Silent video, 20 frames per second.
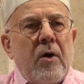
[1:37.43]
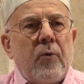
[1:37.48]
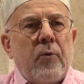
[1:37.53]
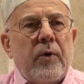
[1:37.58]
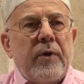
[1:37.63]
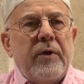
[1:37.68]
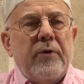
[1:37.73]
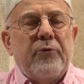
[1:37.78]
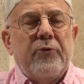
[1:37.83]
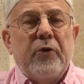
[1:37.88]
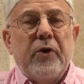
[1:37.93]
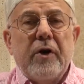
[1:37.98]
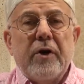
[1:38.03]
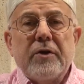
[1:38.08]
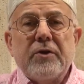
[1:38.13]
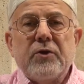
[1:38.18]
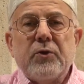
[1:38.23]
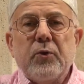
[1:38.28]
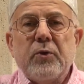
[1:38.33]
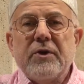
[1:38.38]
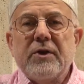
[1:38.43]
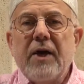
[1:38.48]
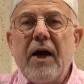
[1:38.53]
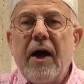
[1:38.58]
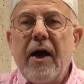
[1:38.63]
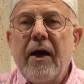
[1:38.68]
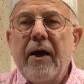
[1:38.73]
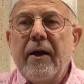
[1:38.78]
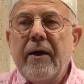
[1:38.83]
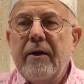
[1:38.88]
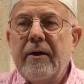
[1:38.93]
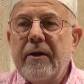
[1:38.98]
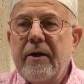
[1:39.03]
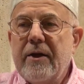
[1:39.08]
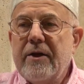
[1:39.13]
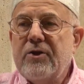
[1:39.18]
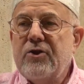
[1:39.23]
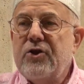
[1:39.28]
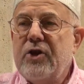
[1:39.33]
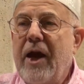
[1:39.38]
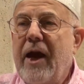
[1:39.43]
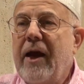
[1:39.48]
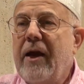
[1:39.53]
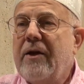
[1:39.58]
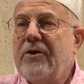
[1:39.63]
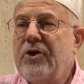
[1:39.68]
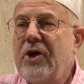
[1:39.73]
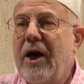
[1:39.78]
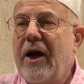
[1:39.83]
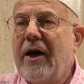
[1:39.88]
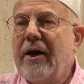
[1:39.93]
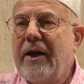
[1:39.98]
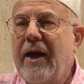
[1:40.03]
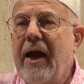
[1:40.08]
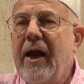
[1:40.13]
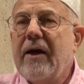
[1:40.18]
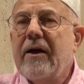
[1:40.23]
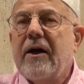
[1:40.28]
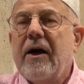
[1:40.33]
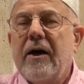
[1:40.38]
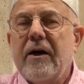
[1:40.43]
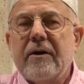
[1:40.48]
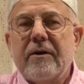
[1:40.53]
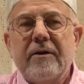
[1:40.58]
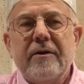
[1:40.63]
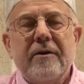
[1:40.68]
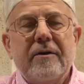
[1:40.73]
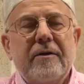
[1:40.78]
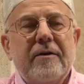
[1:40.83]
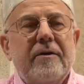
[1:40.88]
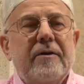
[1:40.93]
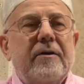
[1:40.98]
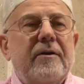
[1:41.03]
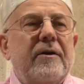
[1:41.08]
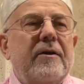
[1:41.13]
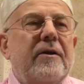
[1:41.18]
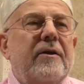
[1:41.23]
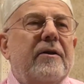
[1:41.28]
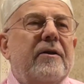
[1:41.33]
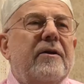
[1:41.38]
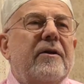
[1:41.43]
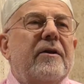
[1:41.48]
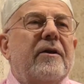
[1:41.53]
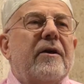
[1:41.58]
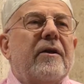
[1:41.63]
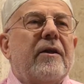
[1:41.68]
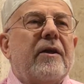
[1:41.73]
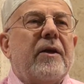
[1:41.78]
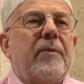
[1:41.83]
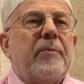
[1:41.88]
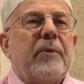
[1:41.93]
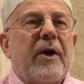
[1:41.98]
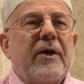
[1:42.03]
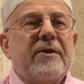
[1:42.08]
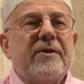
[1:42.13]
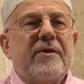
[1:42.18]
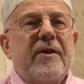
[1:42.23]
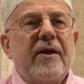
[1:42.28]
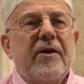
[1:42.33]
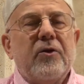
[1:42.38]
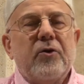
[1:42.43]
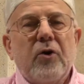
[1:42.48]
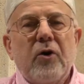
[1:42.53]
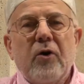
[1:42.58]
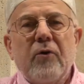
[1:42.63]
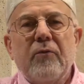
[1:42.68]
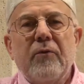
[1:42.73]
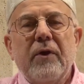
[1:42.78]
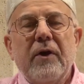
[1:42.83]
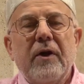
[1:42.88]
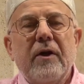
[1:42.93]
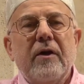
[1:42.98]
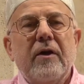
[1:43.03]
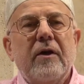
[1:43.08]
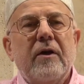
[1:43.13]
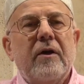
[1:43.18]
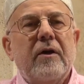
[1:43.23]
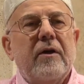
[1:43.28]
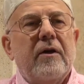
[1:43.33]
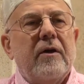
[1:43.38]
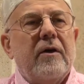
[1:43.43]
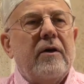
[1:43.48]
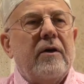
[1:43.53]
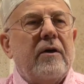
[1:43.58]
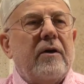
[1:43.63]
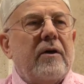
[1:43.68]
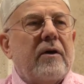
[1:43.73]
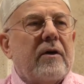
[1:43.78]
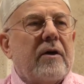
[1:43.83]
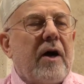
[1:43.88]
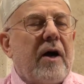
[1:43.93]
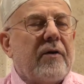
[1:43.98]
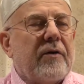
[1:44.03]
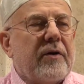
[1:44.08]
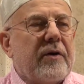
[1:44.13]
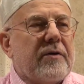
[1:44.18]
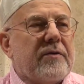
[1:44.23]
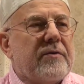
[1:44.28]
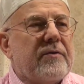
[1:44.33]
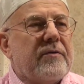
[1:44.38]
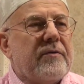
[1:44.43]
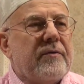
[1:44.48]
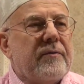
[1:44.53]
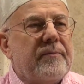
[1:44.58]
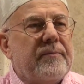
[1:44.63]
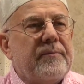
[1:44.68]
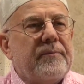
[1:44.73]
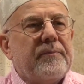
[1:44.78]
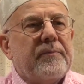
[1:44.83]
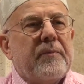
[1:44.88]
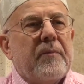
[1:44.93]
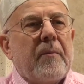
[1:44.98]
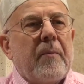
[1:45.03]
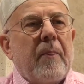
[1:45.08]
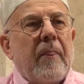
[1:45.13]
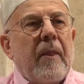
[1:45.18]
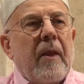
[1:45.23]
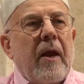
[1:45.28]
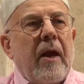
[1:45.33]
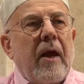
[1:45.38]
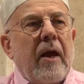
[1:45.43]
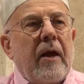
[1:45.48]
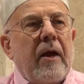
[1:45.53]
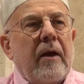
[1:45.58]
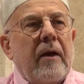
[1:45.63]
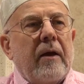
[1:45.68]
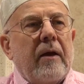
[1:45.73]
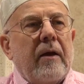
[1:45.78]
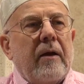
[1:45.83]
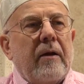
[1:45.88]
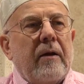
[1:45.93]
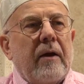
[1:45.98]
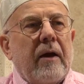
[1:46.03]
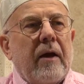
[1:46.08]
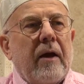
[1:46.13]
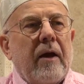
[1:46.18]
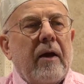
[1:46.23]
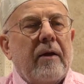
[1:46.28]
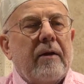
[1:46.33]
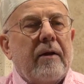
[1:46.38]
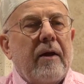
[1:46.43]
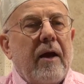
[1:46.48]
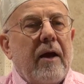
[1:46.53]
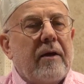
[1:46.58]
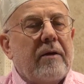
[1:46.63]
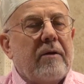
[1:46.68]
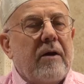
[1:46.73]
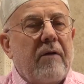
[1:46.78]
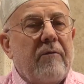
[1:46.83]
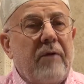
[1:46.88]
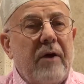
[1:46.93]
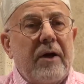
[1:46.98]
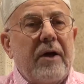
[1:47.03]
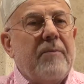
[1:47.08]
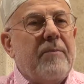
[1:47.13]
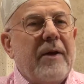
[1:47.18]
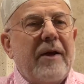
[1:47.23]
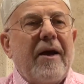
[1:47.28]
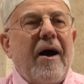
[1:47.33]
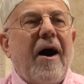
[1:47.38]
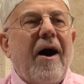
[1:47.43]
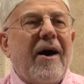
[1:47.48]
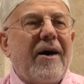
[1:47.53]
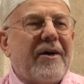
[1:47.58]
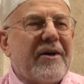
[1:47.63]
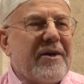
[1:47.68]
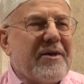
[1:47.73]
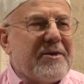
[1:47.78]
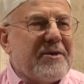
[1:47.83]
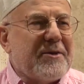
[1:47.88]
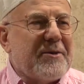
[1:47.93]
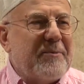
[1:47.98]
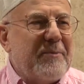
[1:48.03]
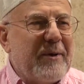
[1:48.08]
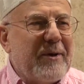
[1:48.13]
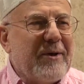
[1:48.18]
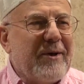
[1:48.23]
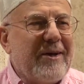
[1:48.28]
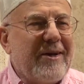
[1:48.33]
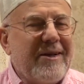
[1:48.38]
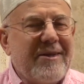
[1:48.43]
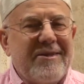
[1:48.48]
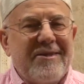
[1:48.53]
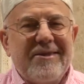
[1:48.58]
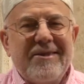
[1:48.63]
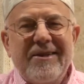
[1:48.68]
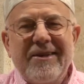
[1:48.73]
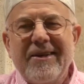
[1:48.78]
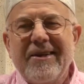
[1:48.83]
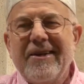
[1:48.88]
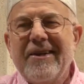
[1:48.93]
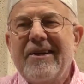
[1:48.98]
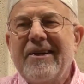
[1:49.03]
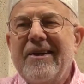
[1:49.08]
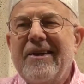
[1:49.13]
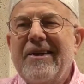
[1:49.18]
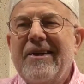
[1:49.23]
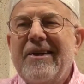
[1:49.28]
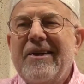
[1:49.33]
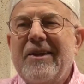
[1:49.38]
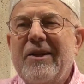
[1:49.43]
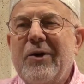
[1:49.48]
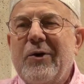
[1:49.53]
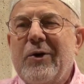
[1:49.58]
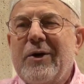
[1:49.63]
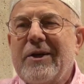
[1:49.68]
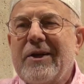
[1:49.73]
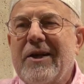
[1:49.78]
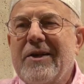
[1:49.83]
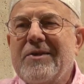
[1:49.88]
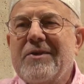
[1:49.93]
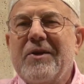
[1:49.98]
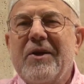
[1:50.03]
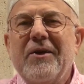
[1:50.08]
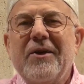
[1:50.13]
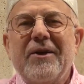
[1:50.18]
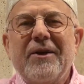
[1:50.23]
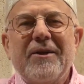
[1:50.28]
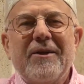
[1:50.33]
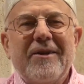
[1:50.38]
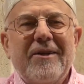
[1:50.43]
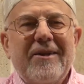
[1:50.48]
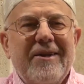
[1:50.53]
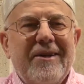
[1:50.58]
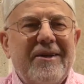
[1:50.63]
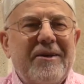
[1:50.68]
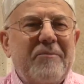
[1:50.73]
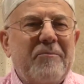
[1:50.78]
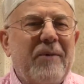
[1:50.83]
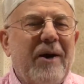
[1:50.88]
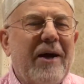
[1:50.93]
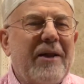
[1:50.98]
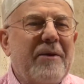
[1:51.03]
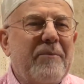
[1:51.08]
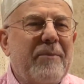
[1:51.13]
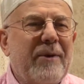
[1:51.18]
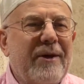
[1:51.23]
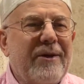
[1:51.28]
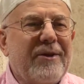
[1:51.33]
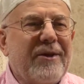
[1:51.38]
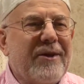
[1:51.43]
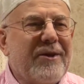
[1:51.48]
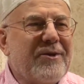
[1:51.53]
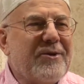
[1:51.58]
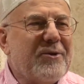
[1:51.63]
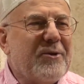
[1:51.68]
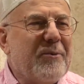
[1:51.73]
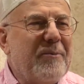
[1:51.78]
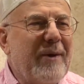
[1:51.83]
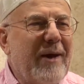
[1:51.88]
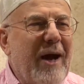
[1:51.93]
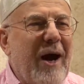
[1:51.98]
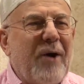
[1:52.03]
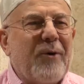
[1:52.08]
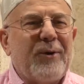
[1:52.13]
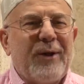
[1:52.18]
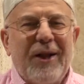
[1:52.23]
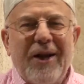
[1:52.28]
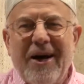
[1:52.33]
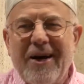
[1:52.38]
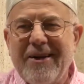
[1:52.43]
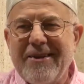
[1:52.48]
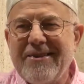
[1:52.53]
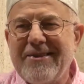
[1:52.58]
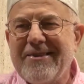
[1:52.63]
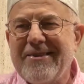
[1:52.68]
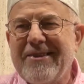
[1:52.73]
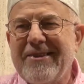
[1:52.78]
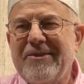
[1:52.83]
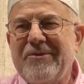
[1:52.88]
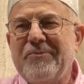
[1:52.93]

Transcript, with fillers: with the first to sign is John Hancock, the president of the Congress. And at a very big high risk because they were considered by the British to be outlaws.